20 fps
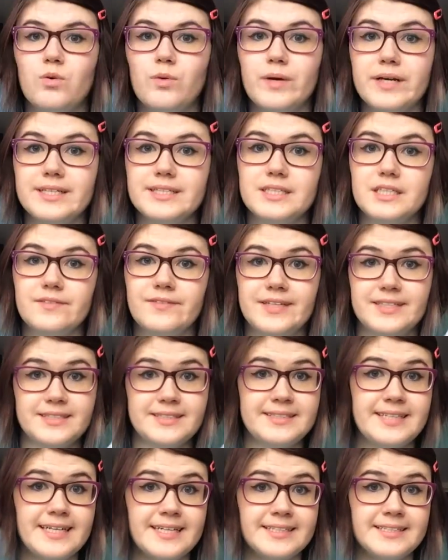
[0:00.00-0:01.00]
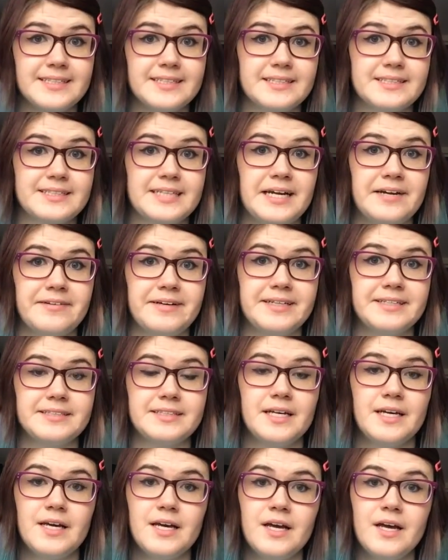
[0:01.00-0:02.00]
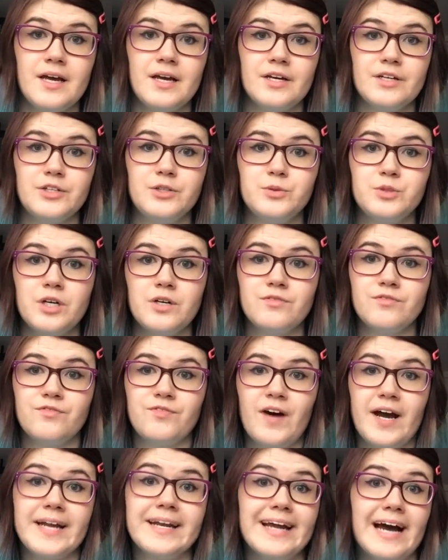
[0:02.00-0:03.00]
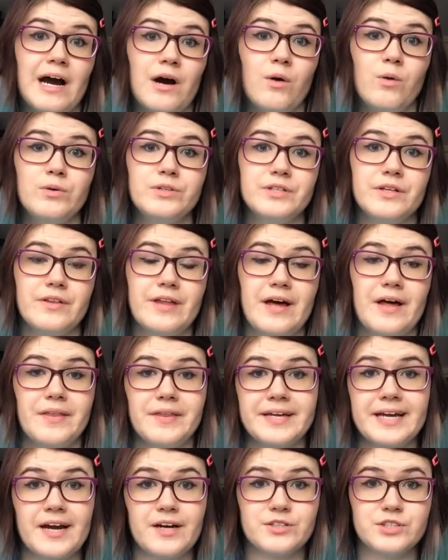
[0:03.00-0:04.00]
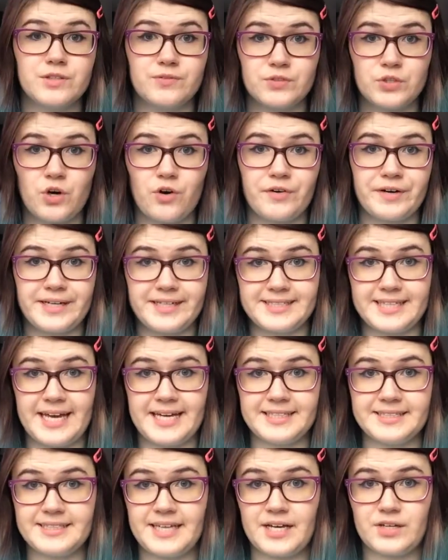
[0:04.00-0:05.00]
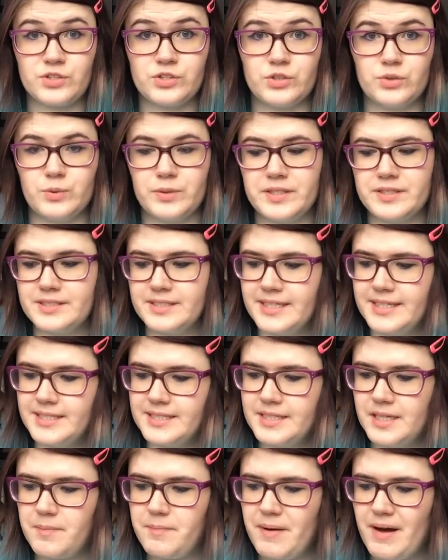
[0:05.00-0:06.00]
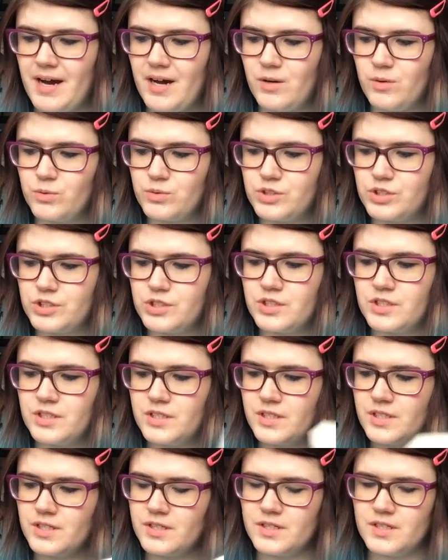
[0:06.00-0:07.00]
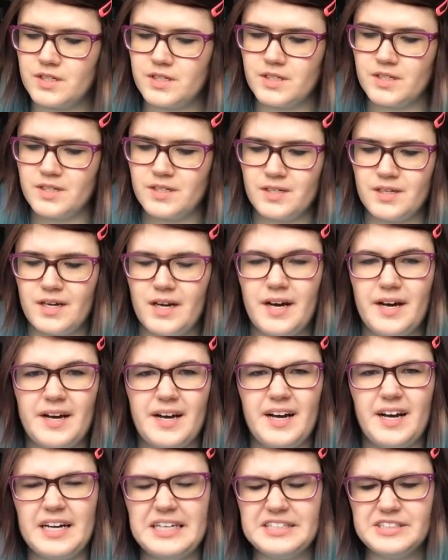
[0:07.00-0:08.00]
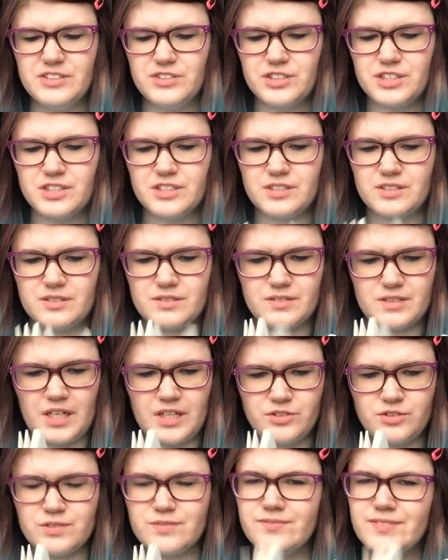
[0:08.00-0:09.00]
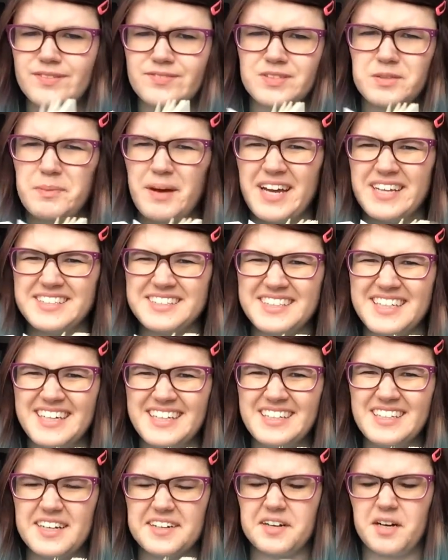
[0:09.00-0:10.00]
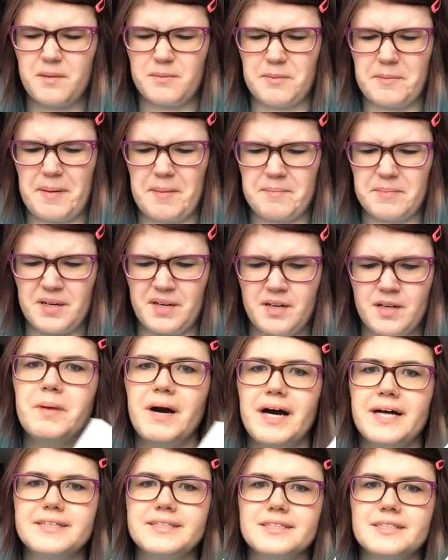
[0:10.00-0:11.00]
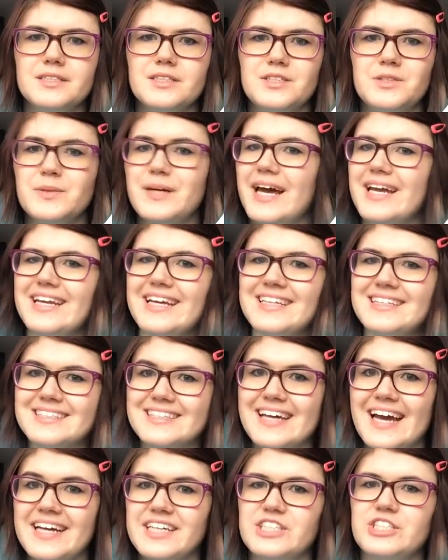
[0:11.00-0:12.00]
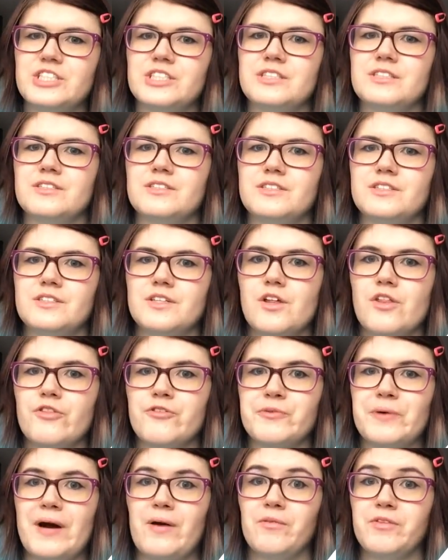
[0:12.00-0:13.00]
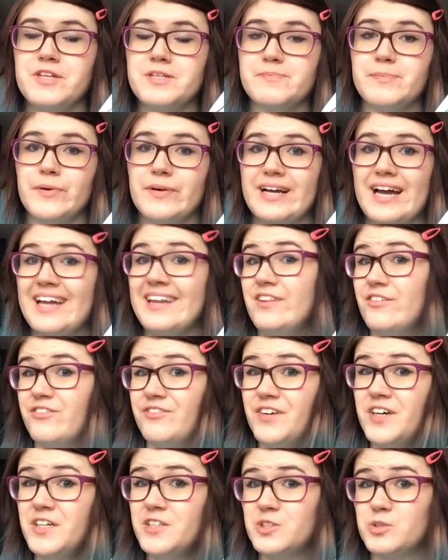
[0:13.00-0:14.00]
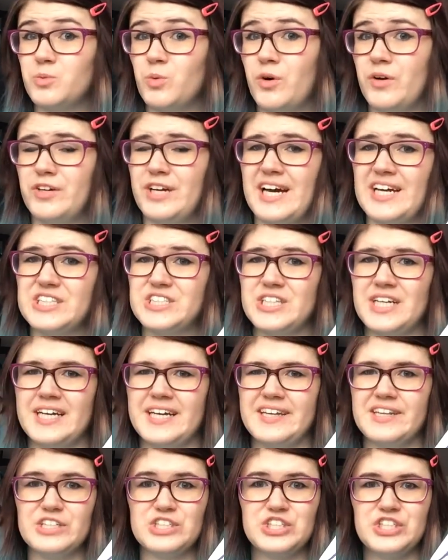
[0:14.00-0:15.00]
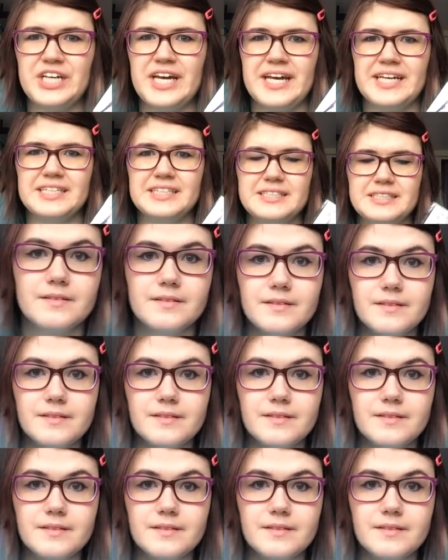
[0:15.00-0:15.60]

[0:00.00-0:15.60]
Quicksilver is the second in the series. You don't find out that the character of Tori is asexual until about 150 pages in? I can't remember. But you get indications throughout this book, and the first one actually, that she is.